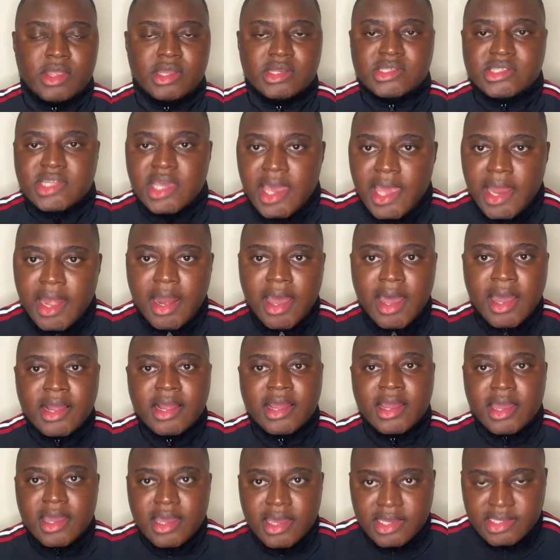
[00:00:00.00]
Ten Hag
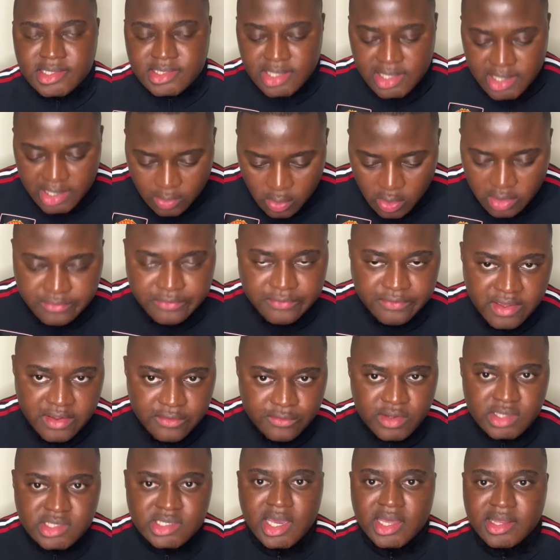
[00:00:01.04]
has got
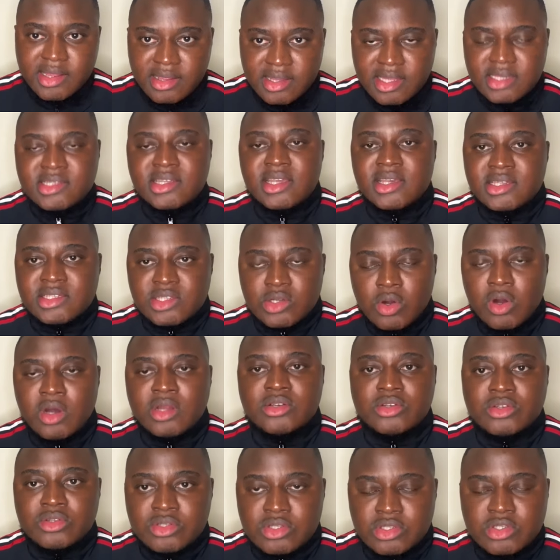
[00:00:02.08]
favorites, and this has got
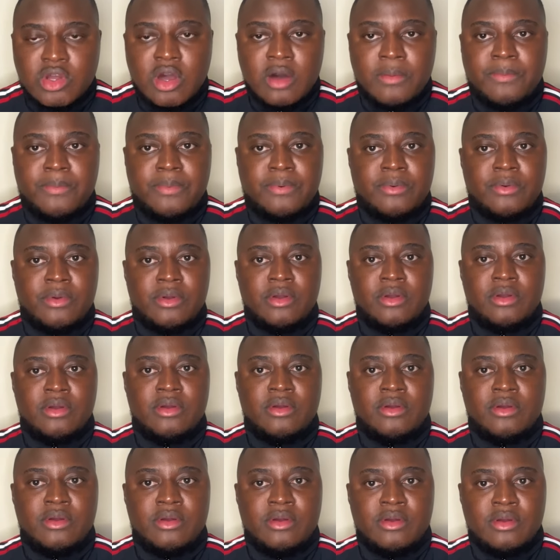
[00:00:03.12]
to stop.
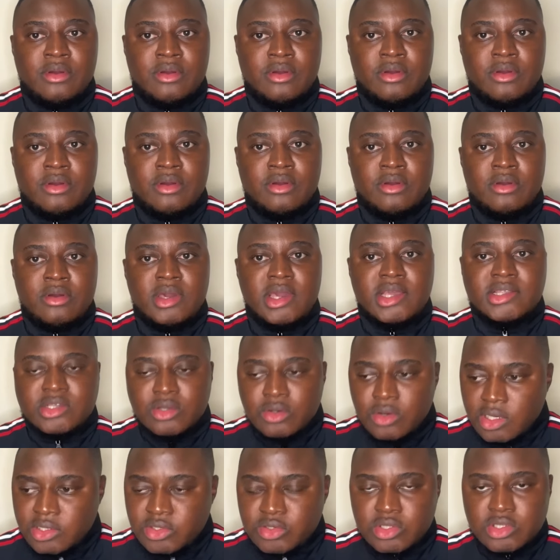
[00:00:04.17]
It's
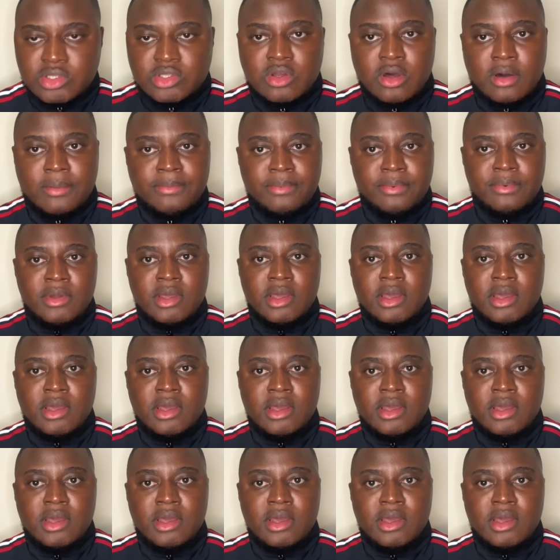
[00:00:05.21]
got to stop.